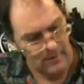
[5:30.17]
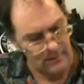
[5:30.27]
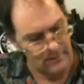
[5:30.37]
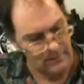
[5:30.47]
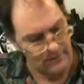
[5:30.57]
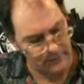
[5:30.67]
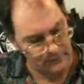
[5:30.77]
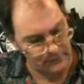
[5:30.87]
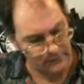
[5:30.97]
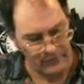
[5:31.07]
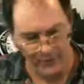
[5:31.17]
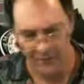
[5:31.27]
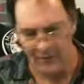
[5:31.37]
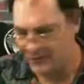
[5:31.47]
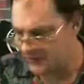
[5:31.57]
What's the purple thing?
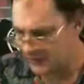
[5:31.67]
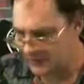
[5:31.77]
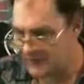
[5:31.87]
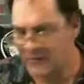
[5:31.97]
Oh, that's another.